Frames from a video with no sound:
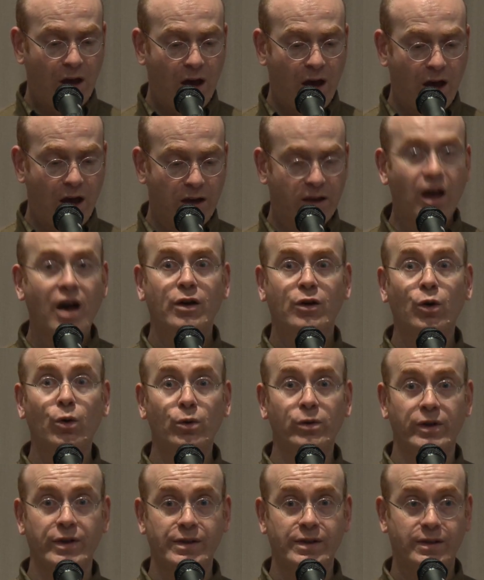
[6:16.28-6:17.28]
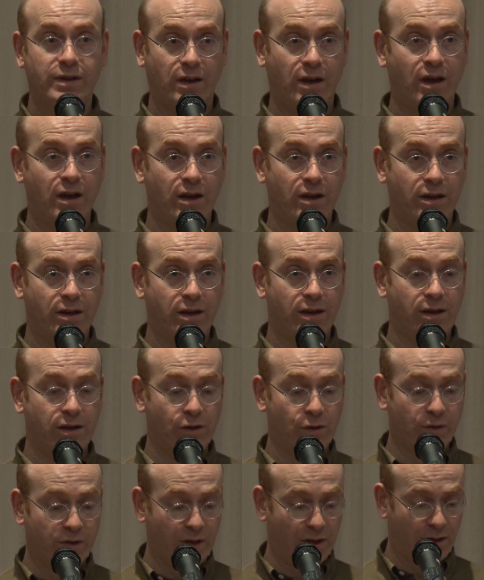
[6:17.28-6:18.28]
uh, cut corners uh,
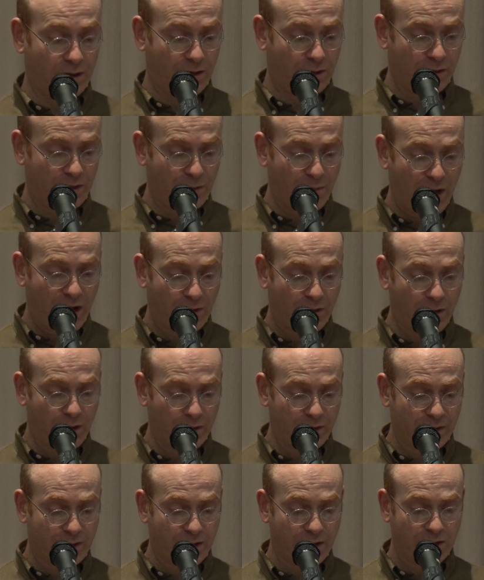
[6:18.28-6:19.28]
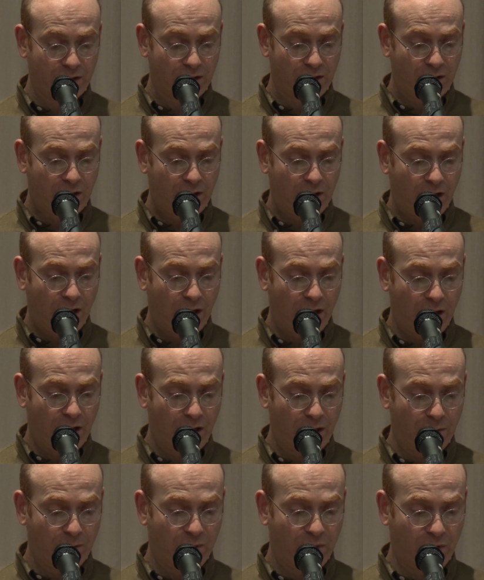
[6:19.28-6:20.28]
using, using macros that,
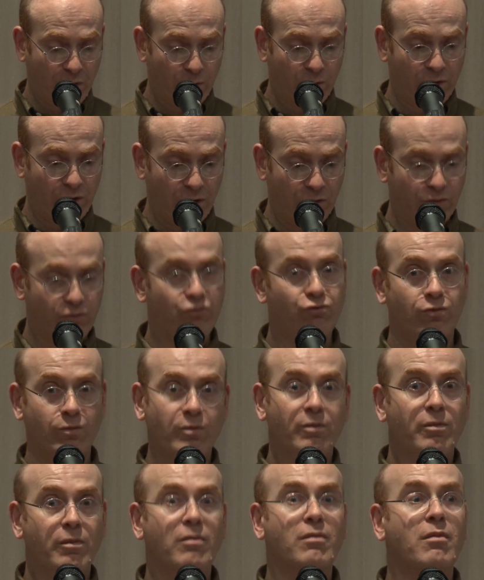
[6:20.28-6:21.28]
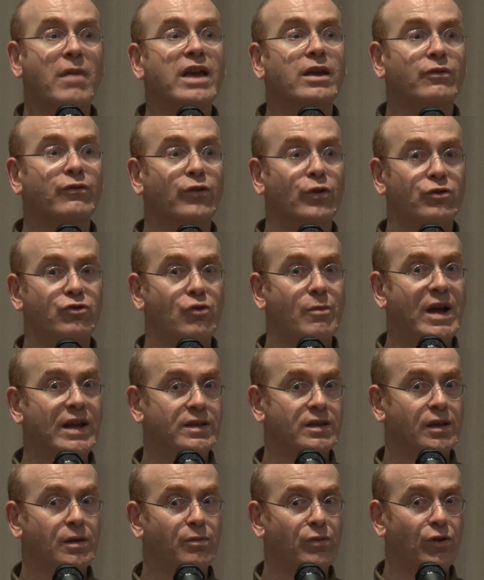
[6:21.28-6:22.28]
um, that, that, make for
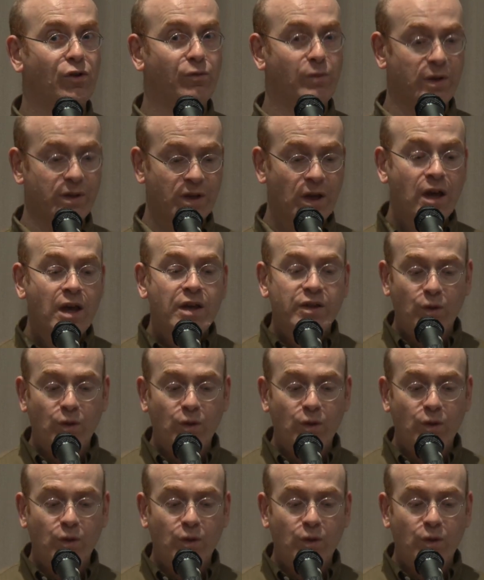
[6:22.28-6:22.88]
dramatic improvements.